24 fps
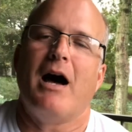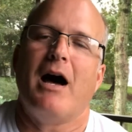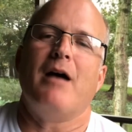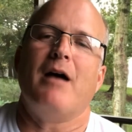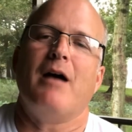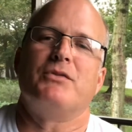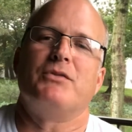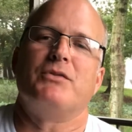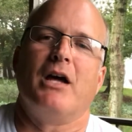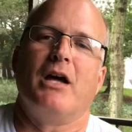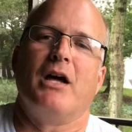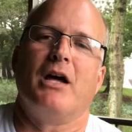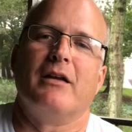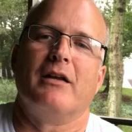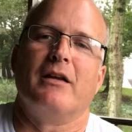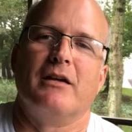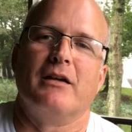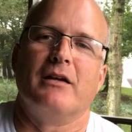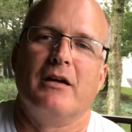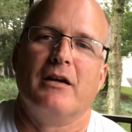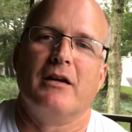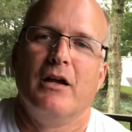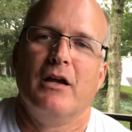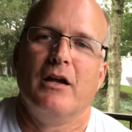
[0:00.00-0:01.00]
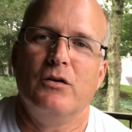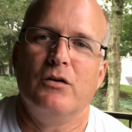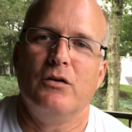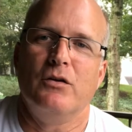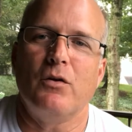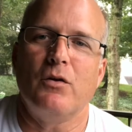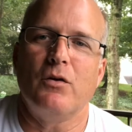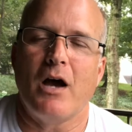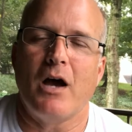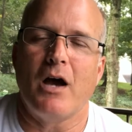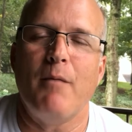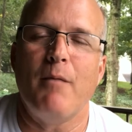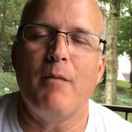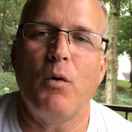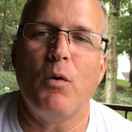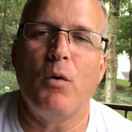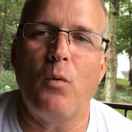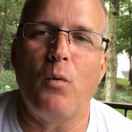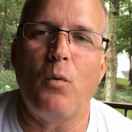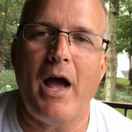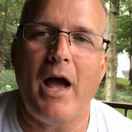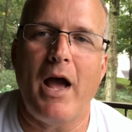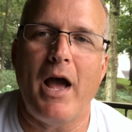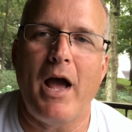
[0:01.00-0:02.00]
I'm telling you, you'll come
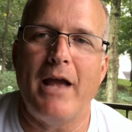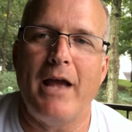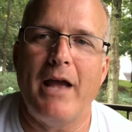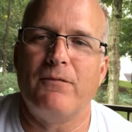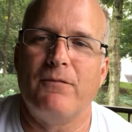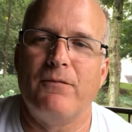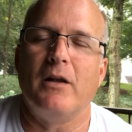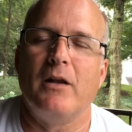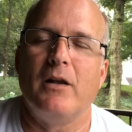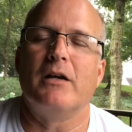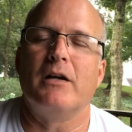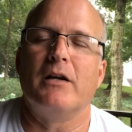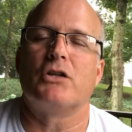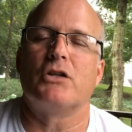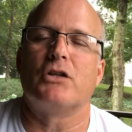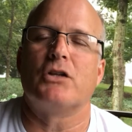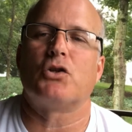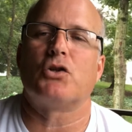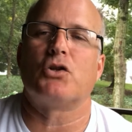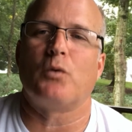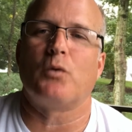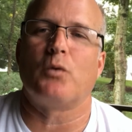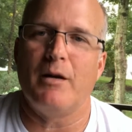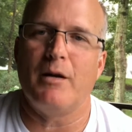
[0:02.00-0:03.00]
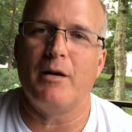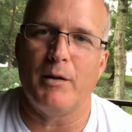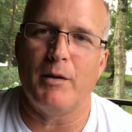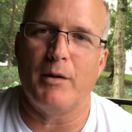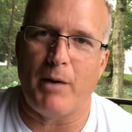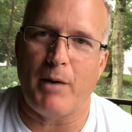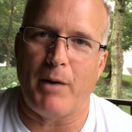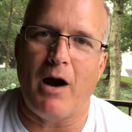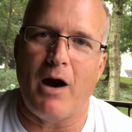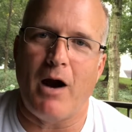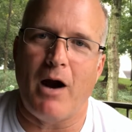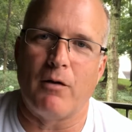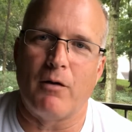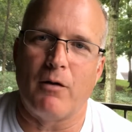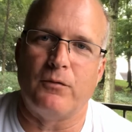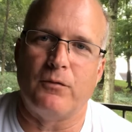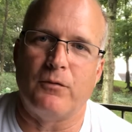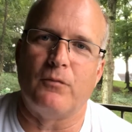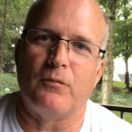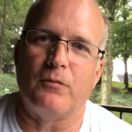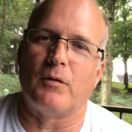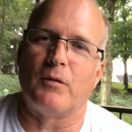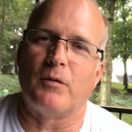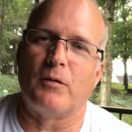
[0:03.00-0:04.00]
away feeling extremely
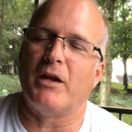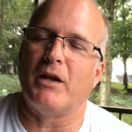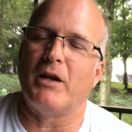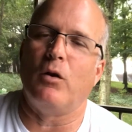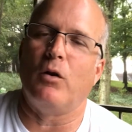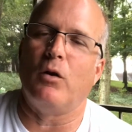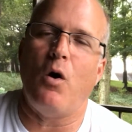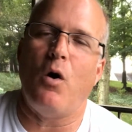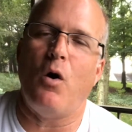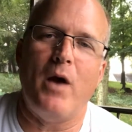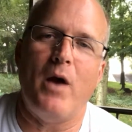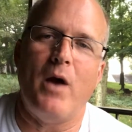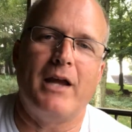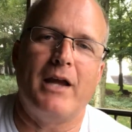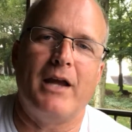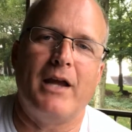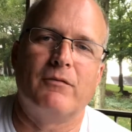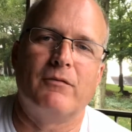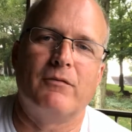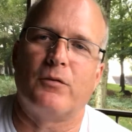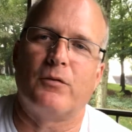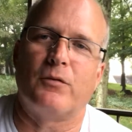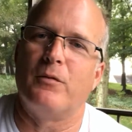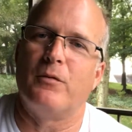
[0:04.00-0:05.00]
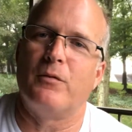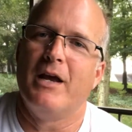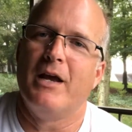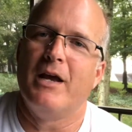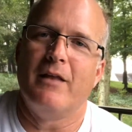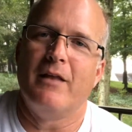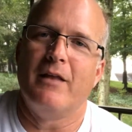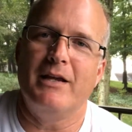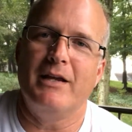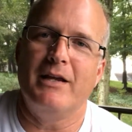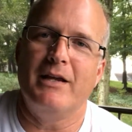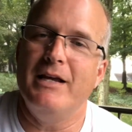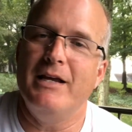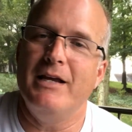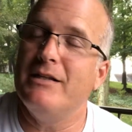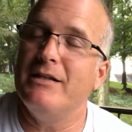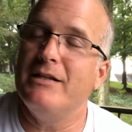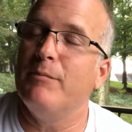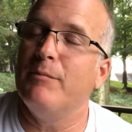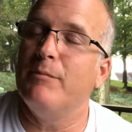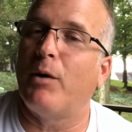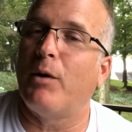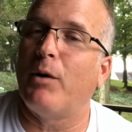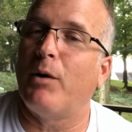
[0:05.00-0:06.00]
powerful from the low hanging fruit, the
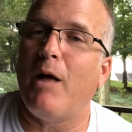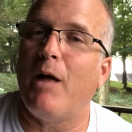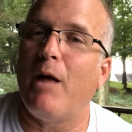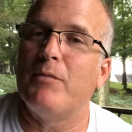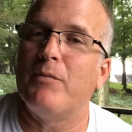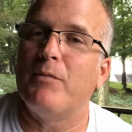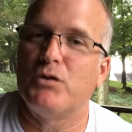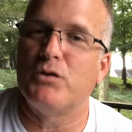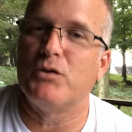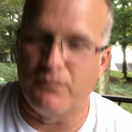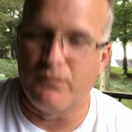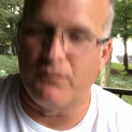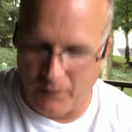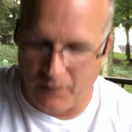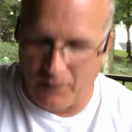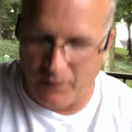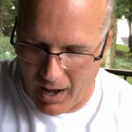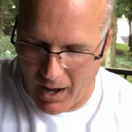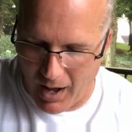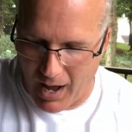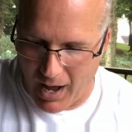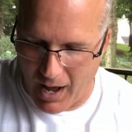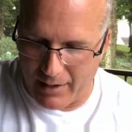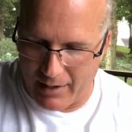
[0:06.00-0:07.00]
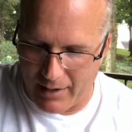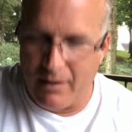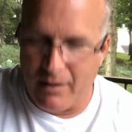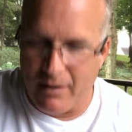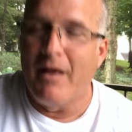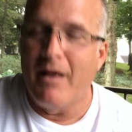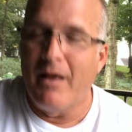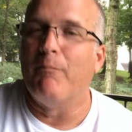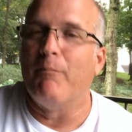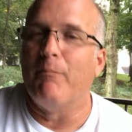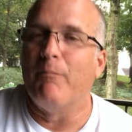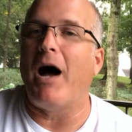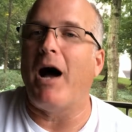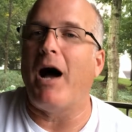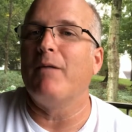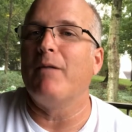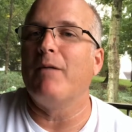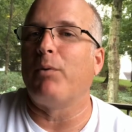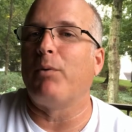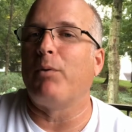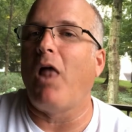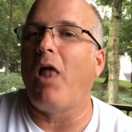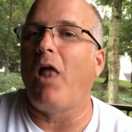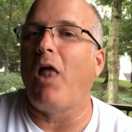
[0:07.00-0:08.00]
easy problems you find by
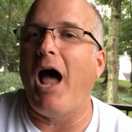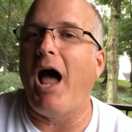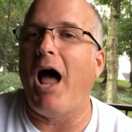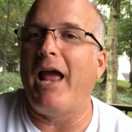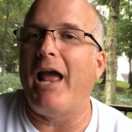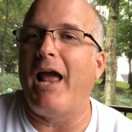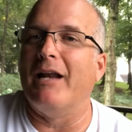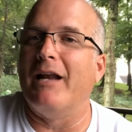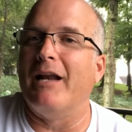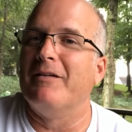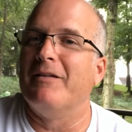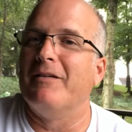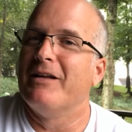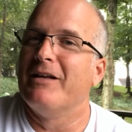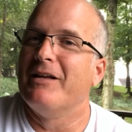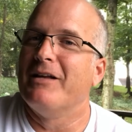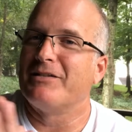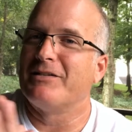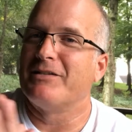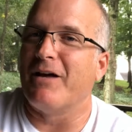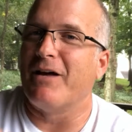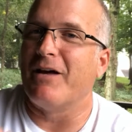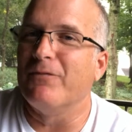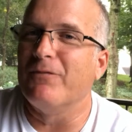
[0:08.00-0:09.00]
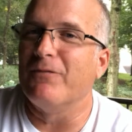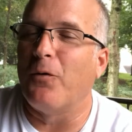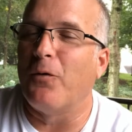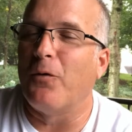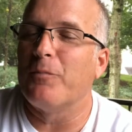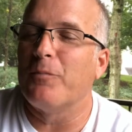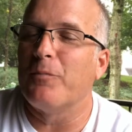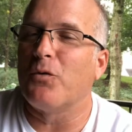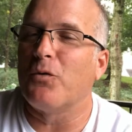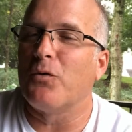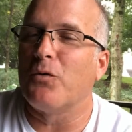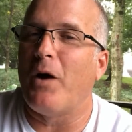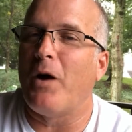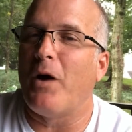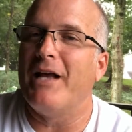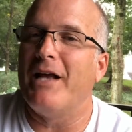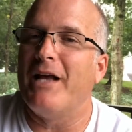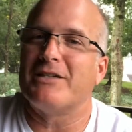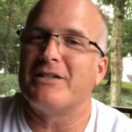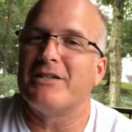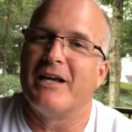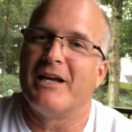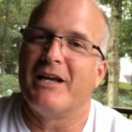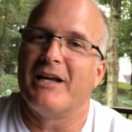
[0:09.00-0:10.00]
applying seven forms of
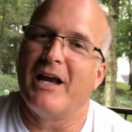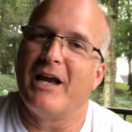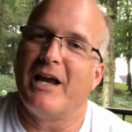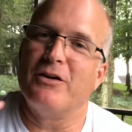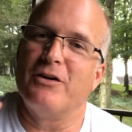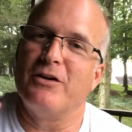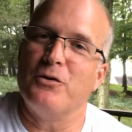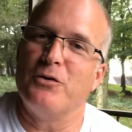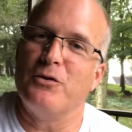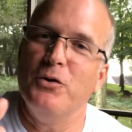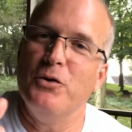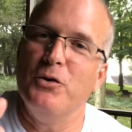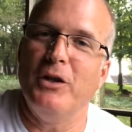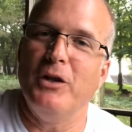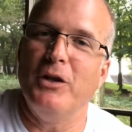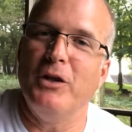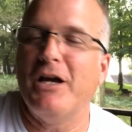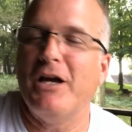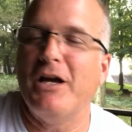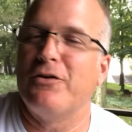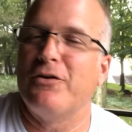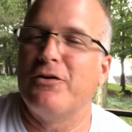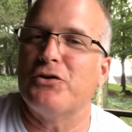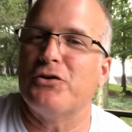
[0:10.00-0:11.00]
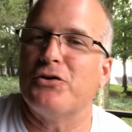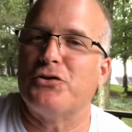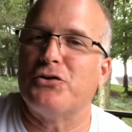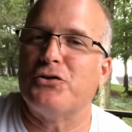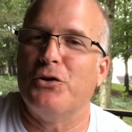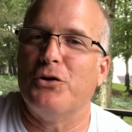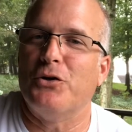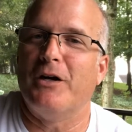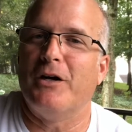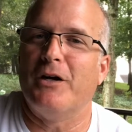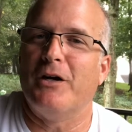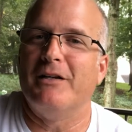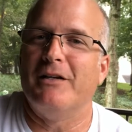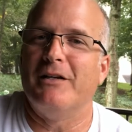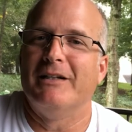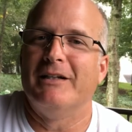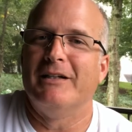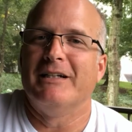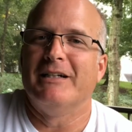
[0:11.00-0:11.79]
waste and your newly understood